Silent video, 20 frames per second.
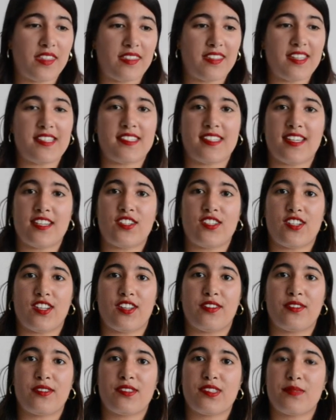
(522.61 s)
these
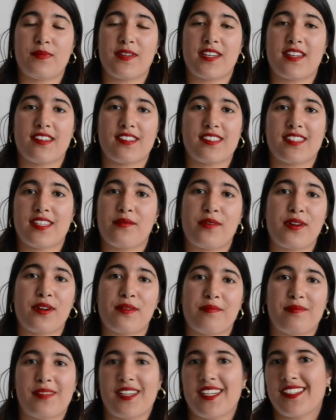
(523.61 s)
issues because they
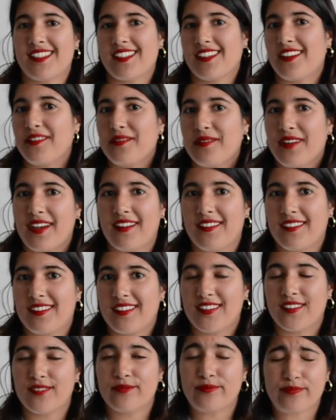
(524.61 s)
weren't being dealt
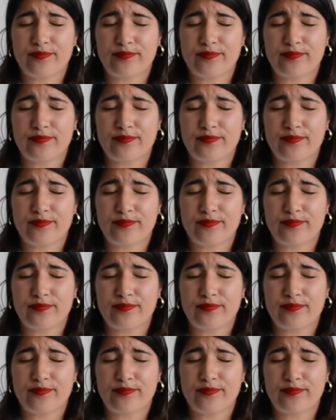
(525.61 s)
with.